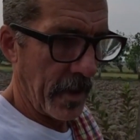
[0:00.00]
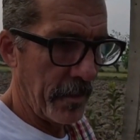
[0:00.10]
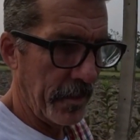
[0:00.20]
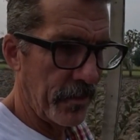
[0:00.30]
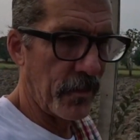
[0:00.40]
I
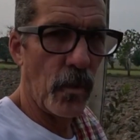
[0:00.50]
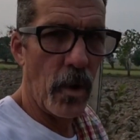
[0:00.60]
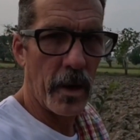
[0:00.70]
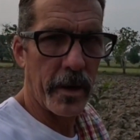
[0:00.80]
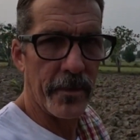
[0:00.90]
mean, just
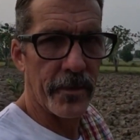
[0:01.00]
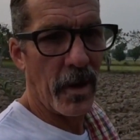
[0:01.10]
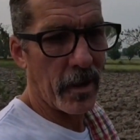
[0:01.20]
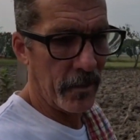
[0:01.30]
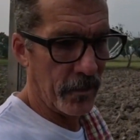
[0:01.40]
walking and
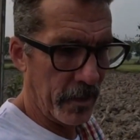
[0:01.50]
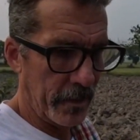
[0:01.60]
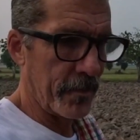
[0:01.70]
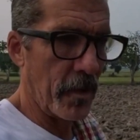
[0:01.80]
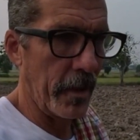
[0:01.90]
talking with
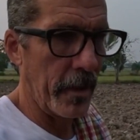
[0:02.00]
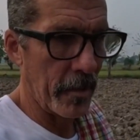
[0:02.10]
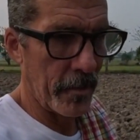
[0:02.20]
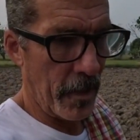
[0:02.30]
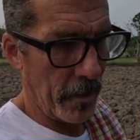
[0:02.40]
it, probably
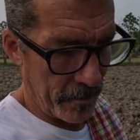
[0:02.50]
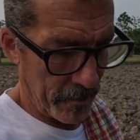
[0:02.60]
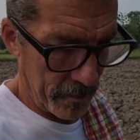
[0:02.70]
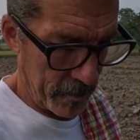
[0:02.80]
not a problem.